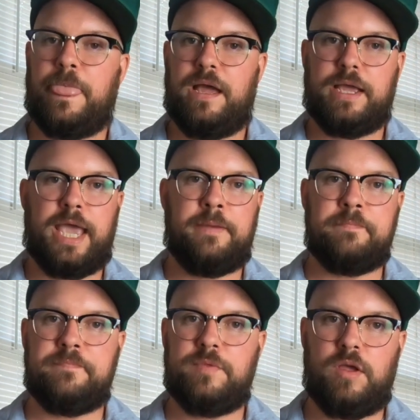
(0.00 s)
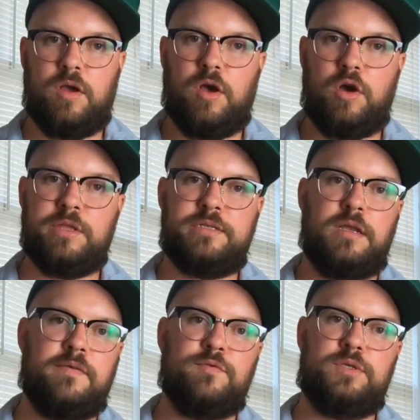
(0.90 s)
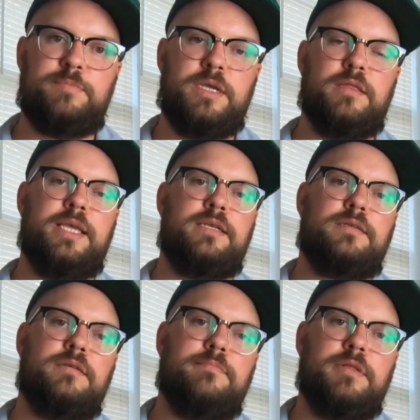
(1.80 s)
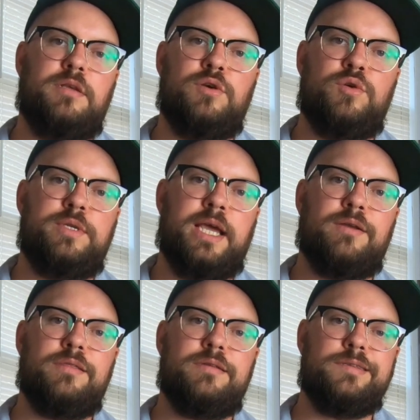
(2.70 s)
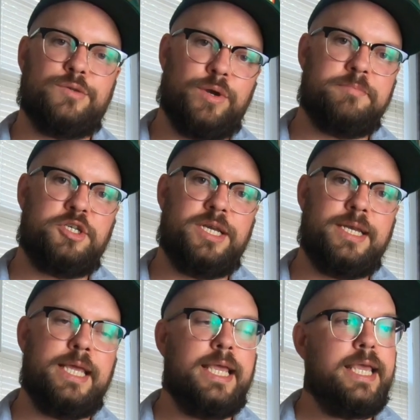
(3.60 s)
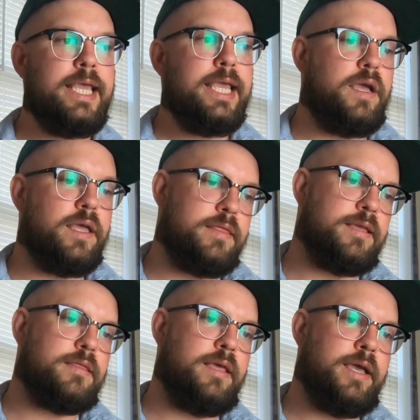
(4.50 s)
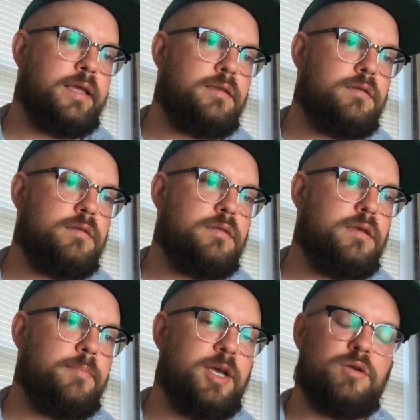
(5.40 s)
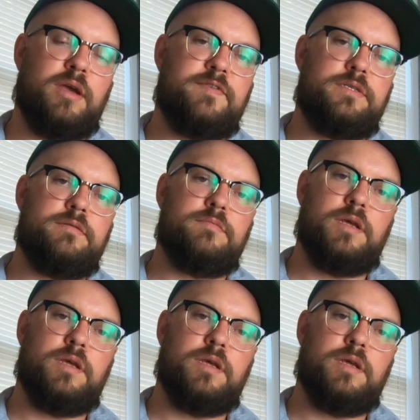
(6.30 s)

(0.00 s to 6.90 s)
Again, all this stuff will just be linked below down in the description. I think that about covers it.